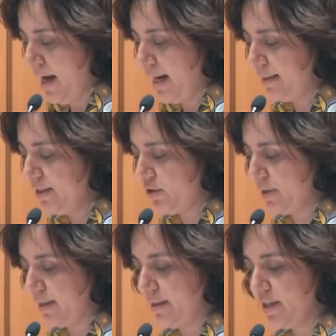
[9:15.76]

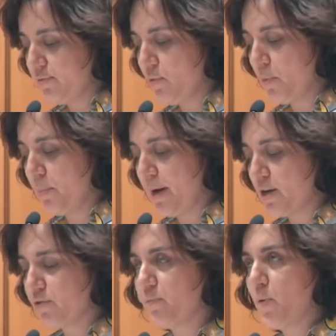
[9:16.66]
Additionally, these four
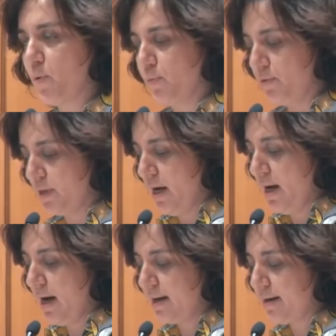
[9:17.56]
pairs of modes
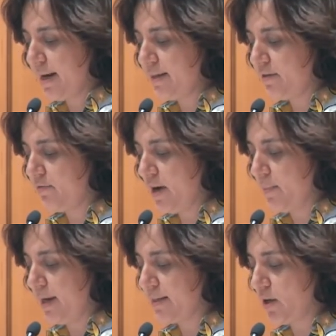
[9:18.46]
are arranged in
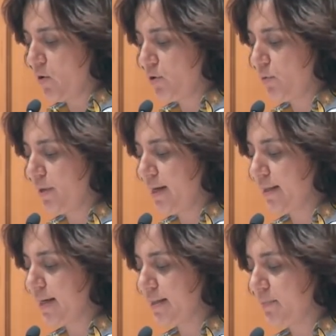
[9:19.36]
families according to their
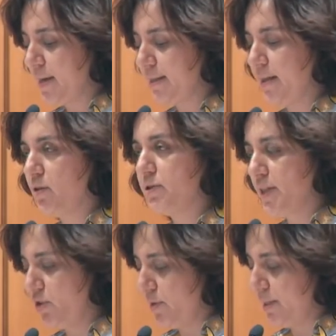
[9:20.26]
diastematic
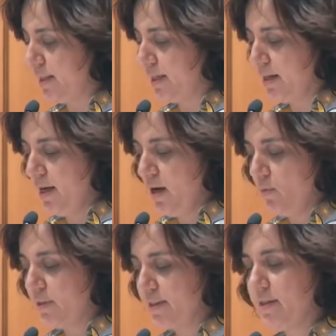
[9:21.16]
constituency,
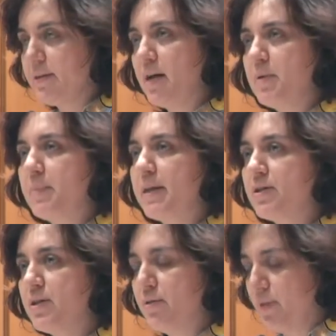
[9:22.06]
which is determined by
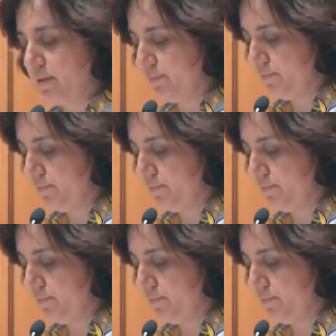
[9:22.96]
the genre.